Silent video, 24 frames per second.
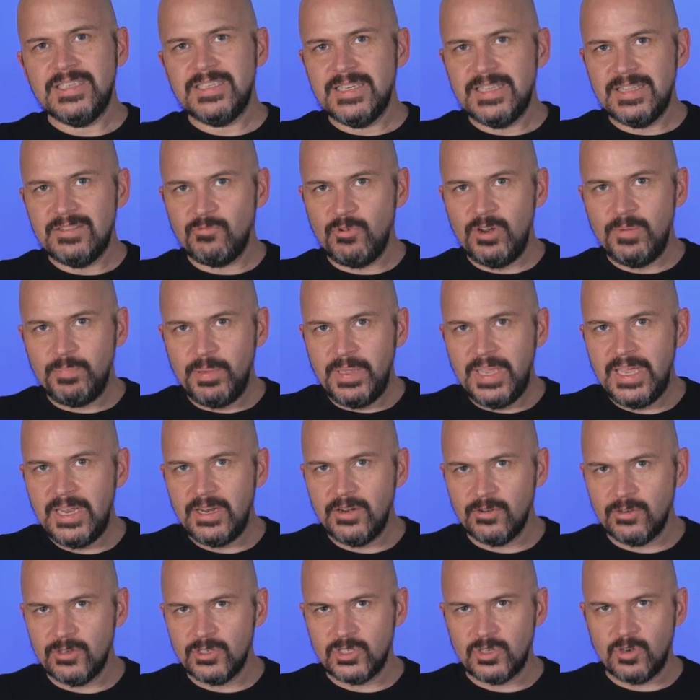isn't
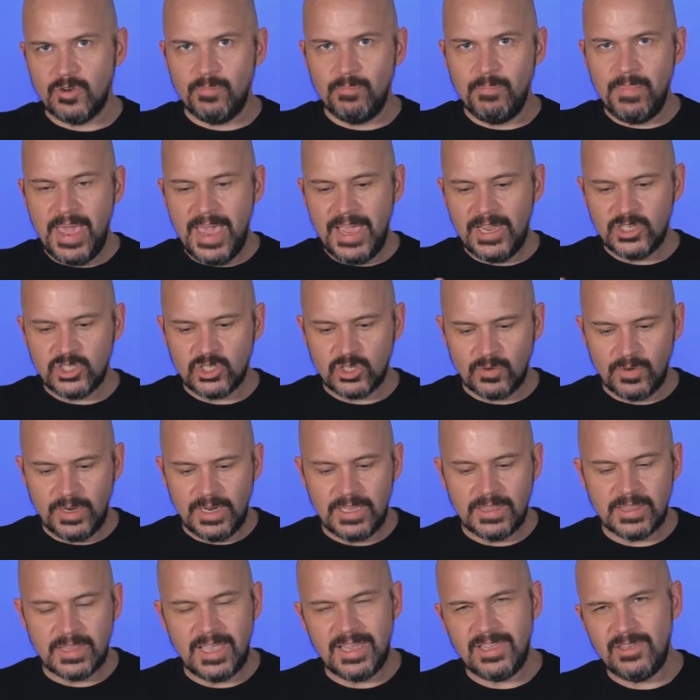repeaters or mesh or
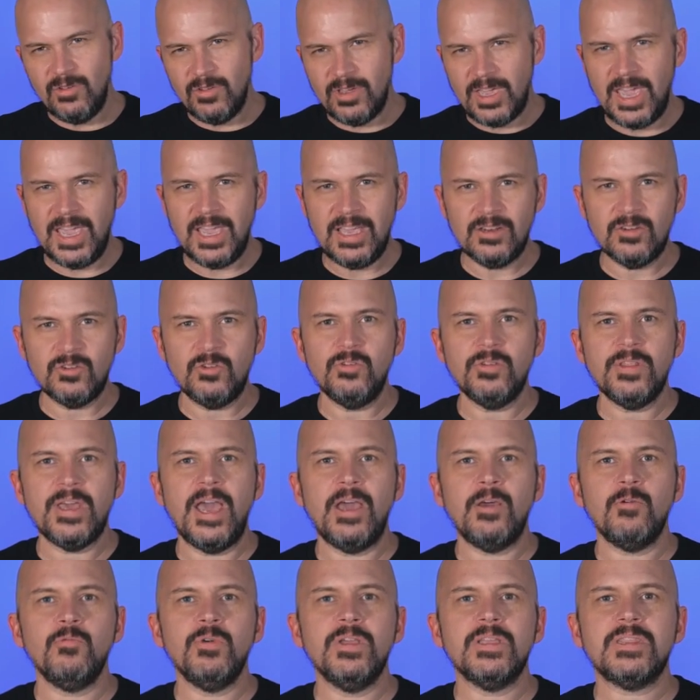anything. You can do
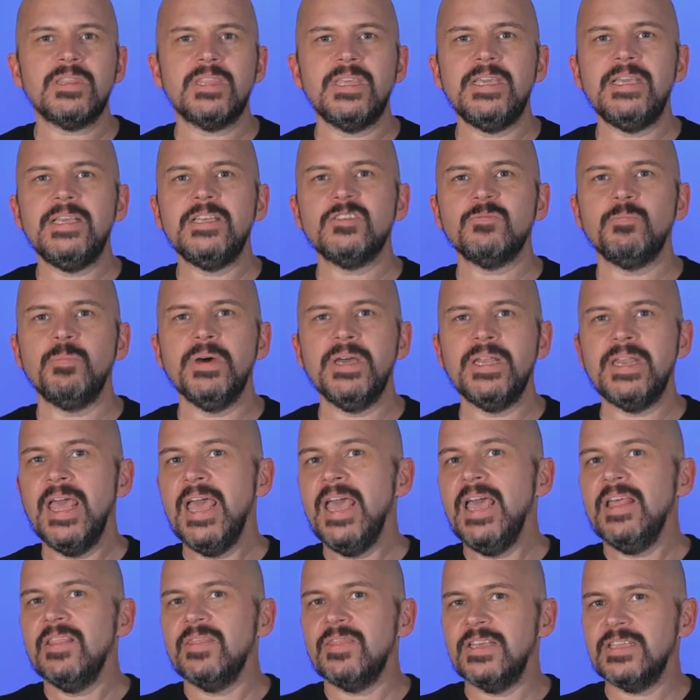that with these, but
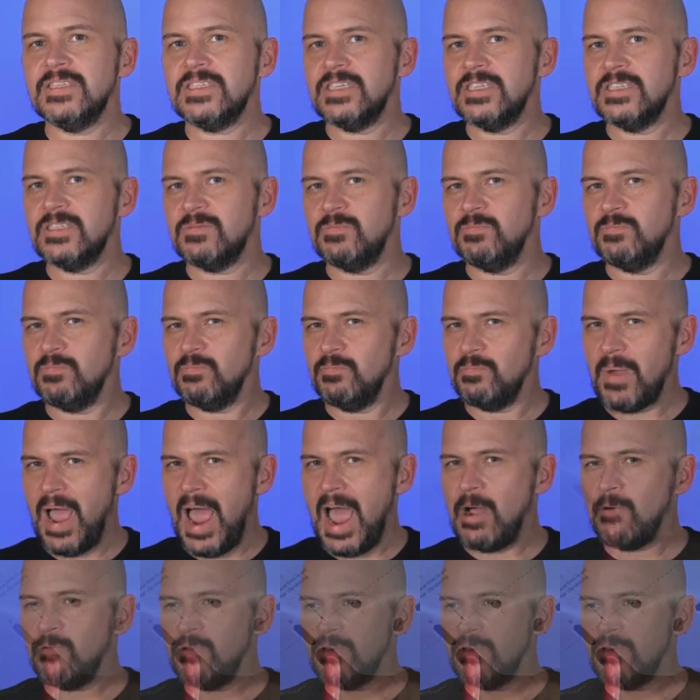this is, I